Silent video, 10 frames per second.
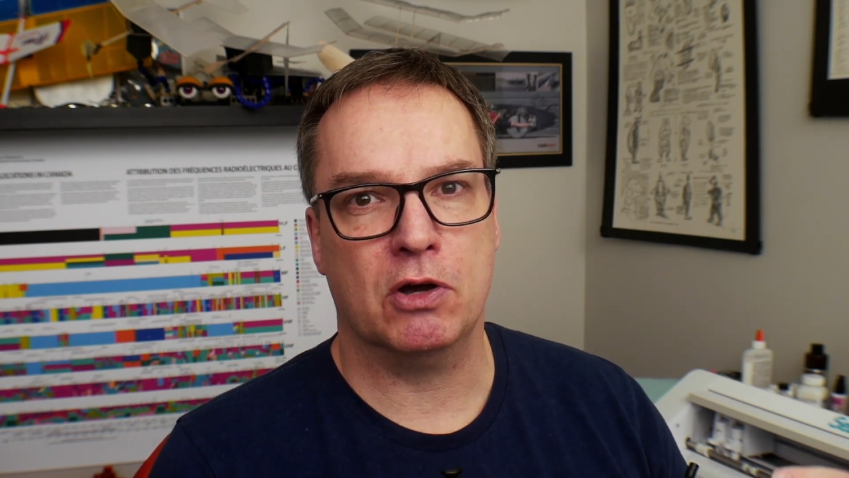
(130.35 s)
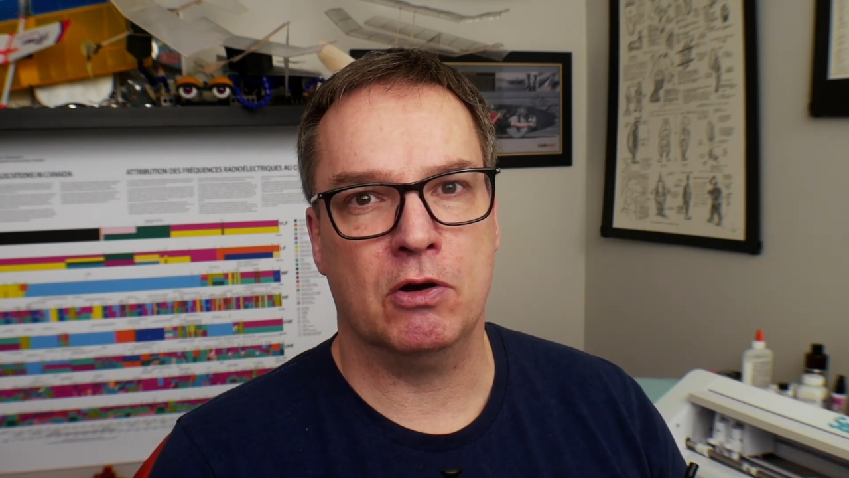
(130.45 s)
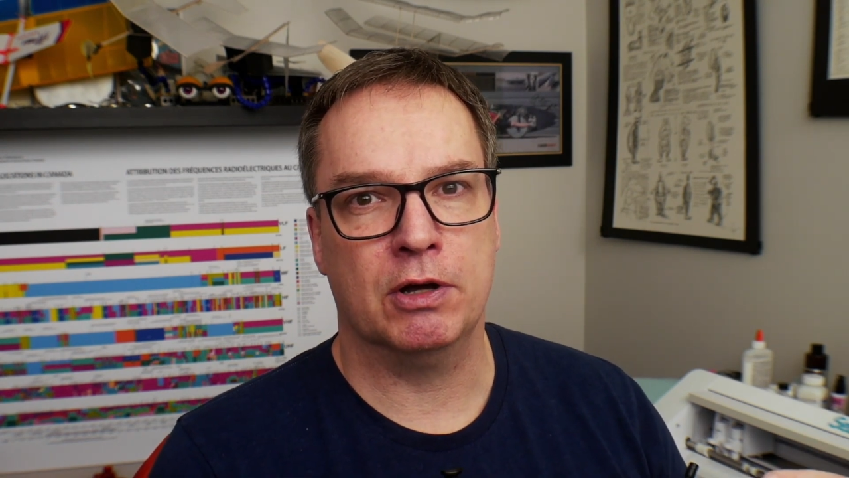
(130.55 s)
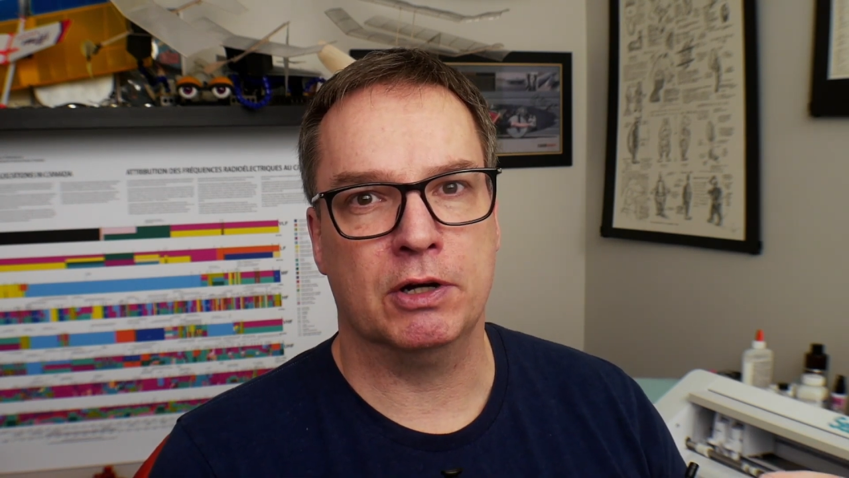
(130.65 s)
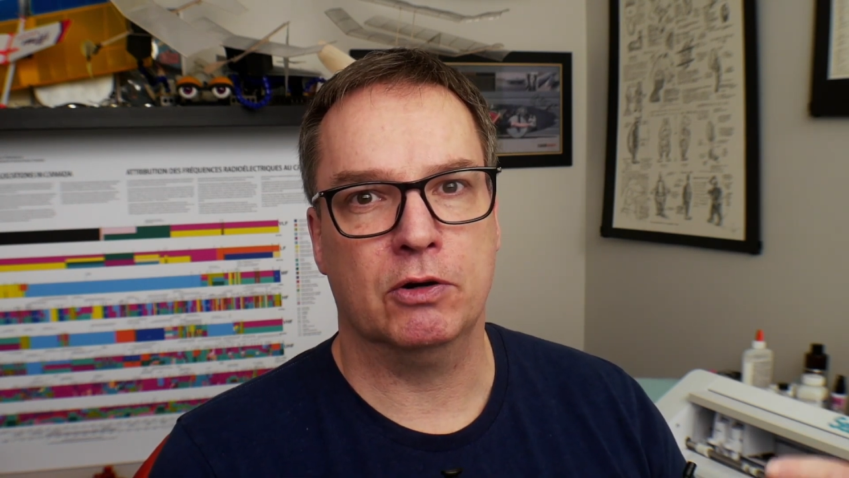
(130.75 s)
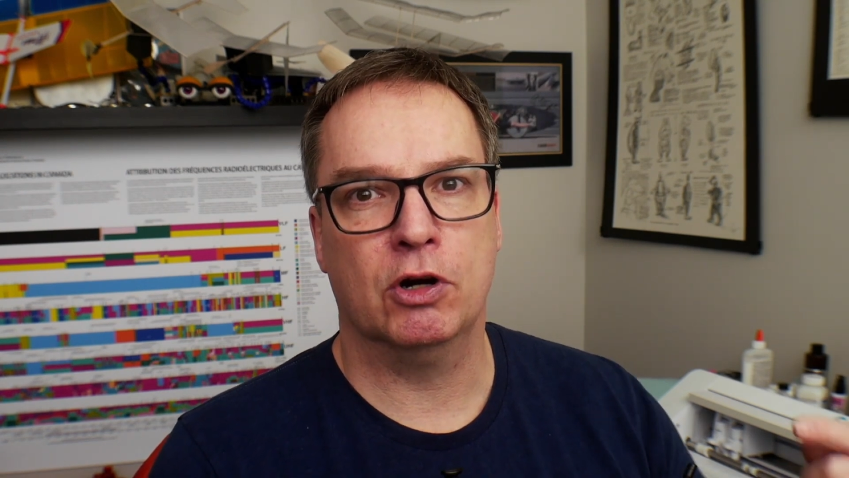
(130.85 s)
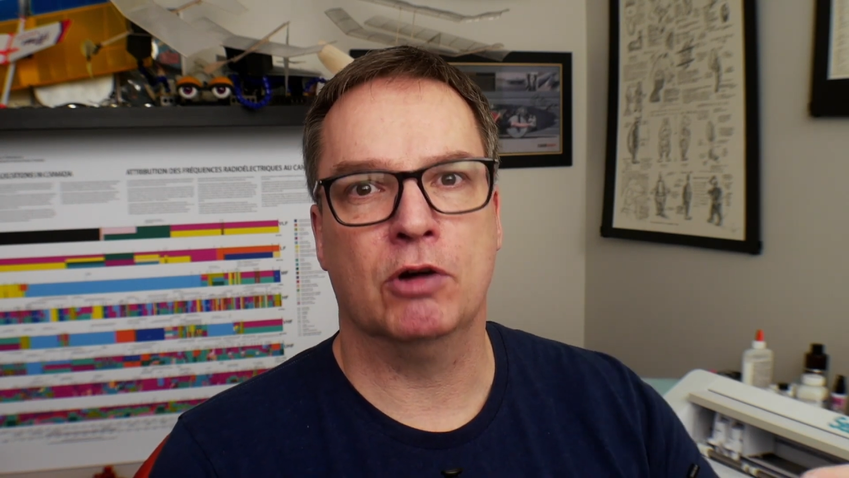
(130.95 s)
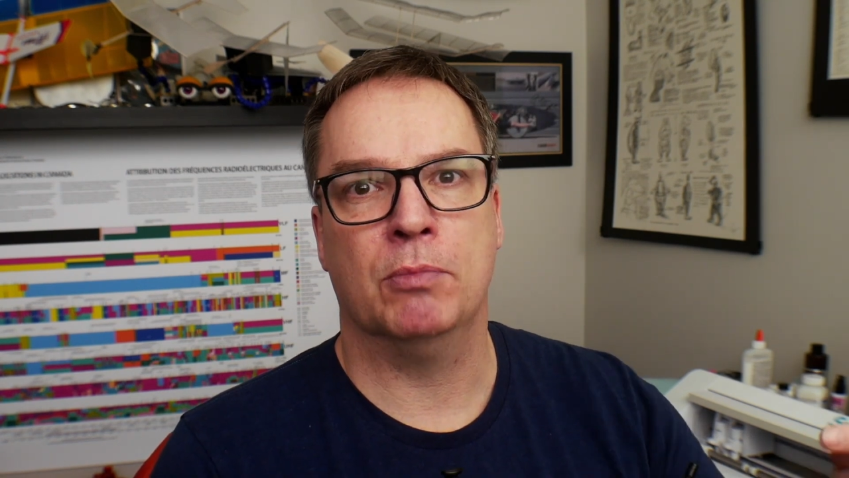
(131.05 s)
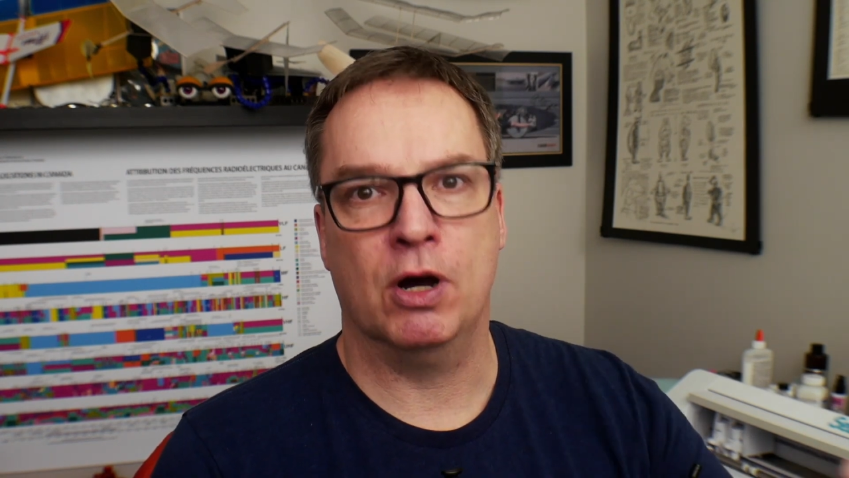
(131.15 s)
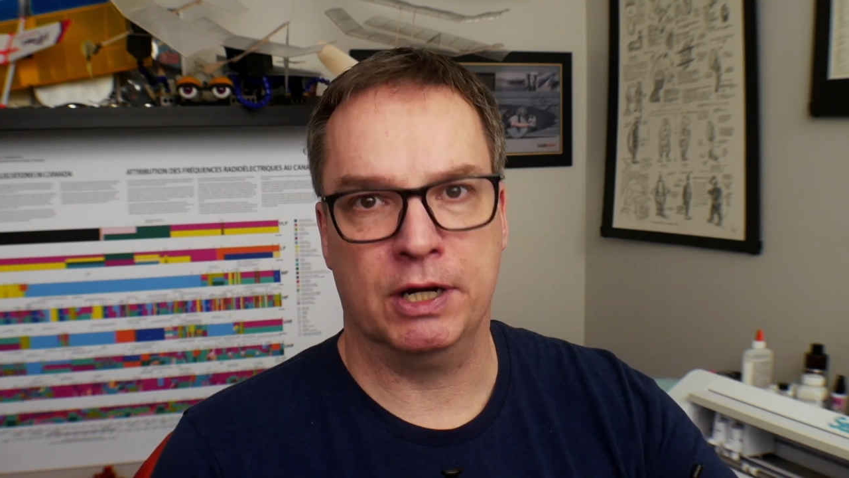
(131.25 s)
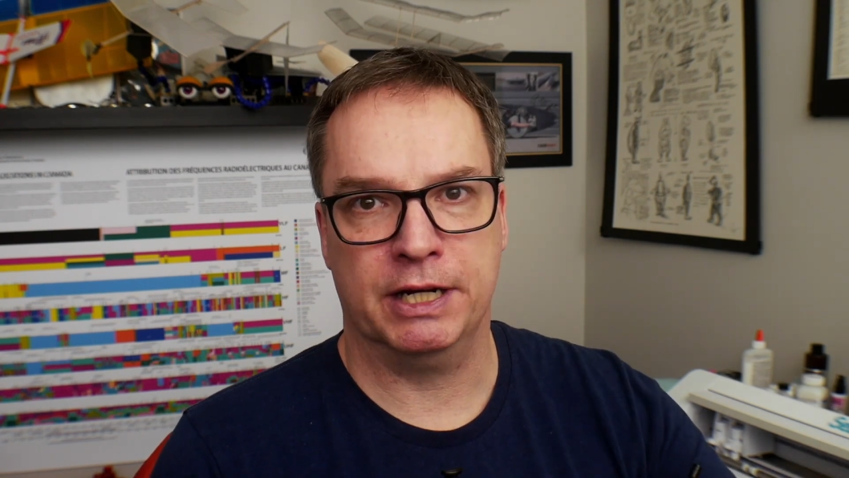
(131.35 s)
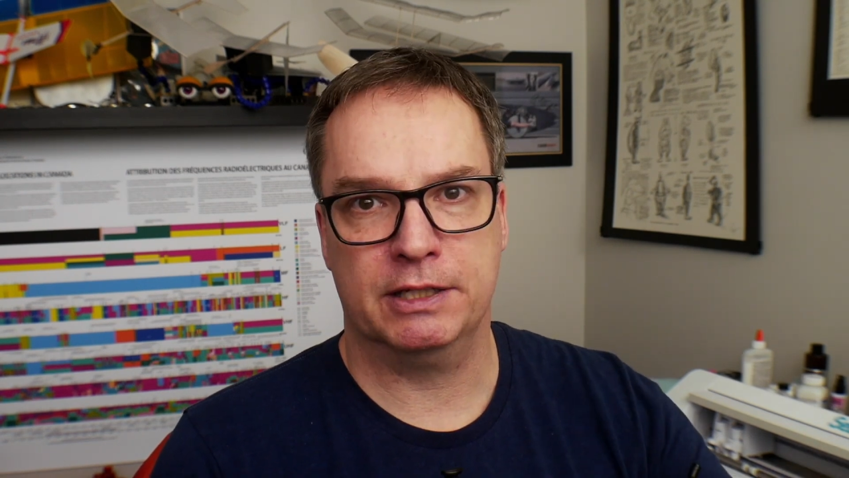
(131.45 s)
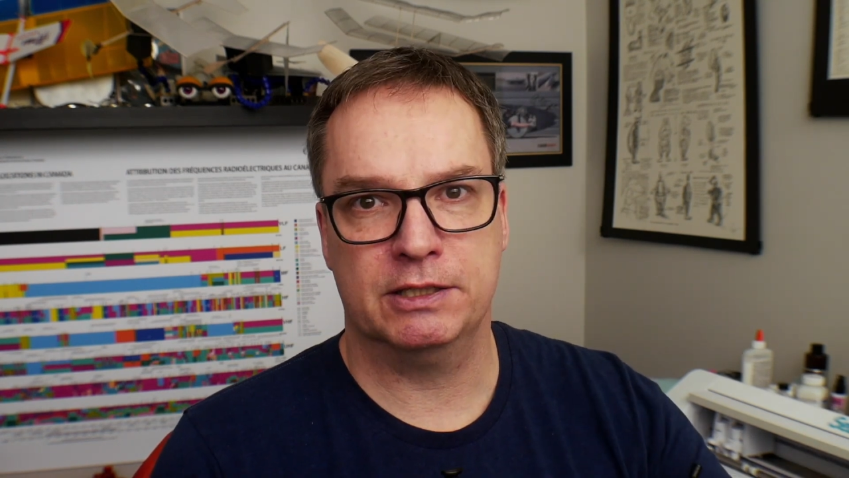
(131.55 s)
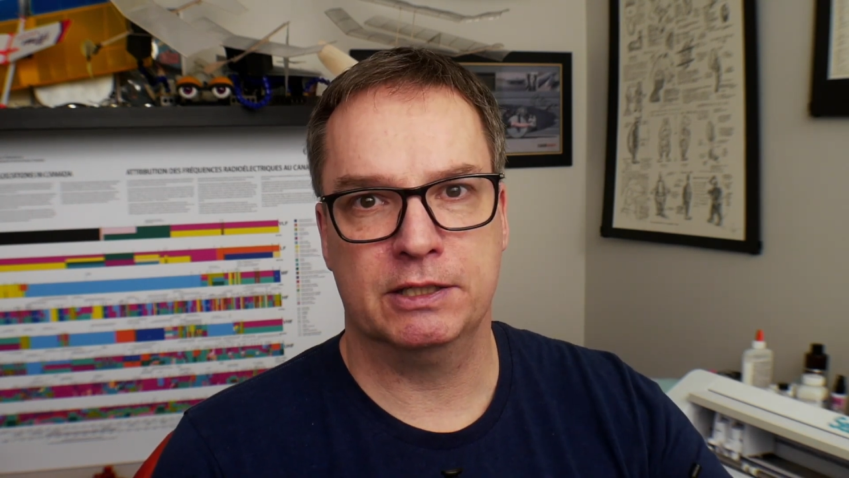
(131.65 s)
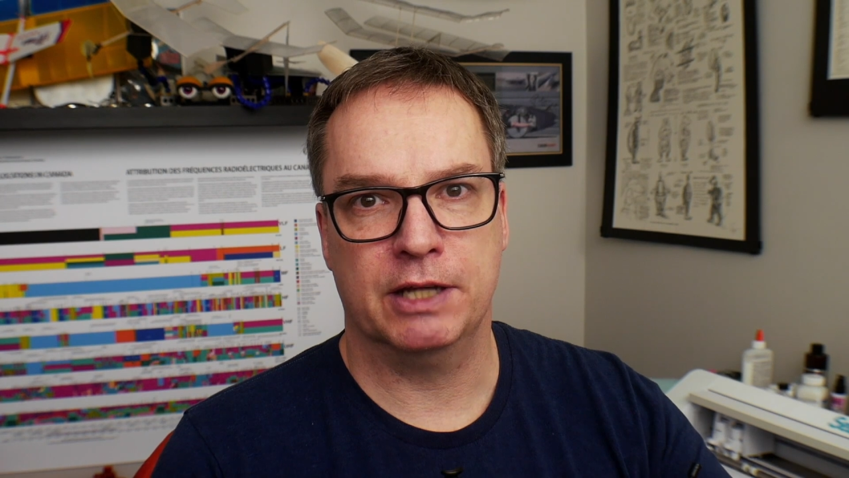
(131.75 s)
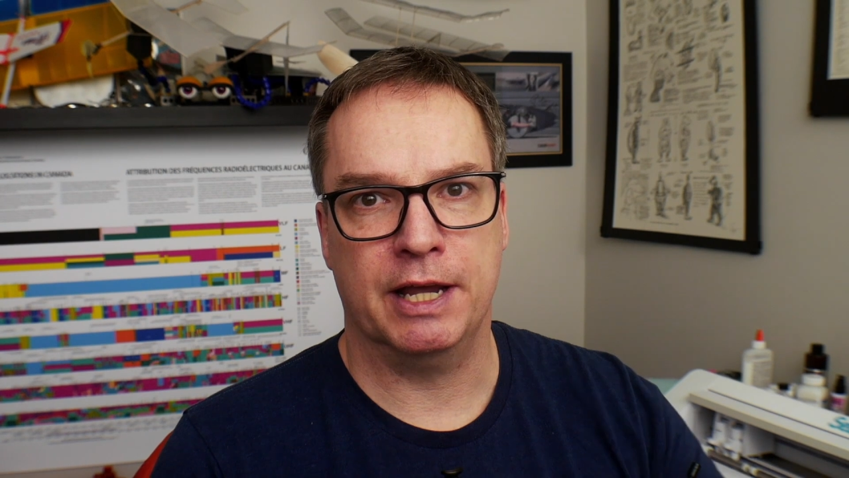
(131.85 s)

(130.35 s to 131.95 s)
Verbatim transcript: on harmonics,